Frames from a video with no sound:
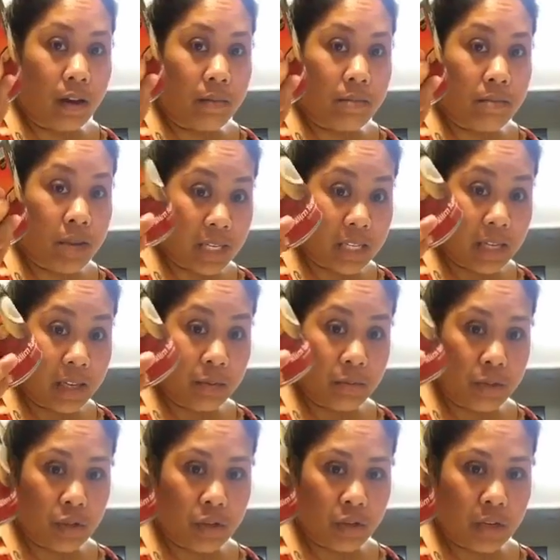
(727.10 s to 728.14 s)
mix it
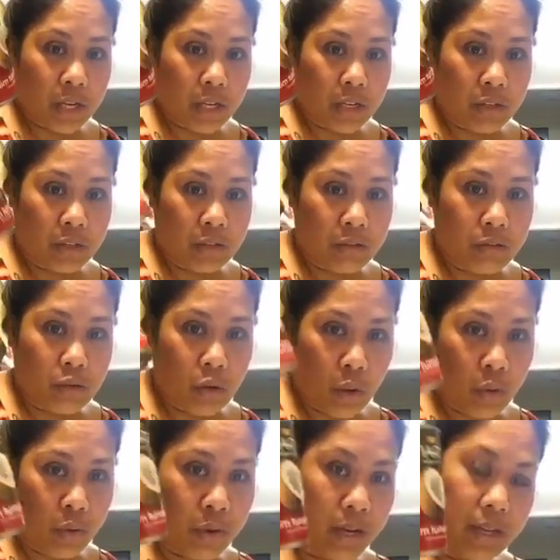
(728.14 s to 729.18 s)
with your guys'
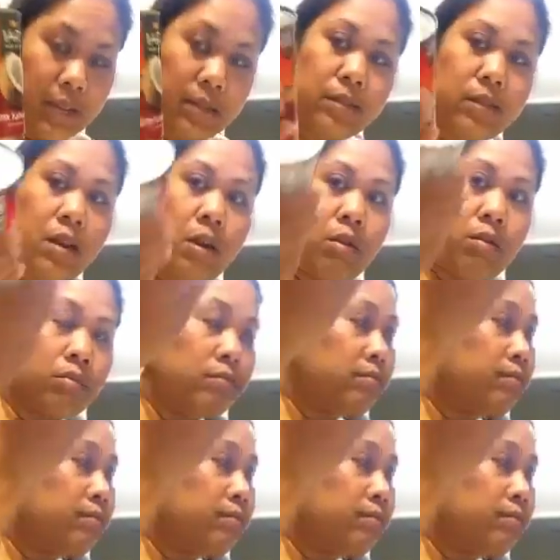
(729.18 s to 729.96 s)
donuts. So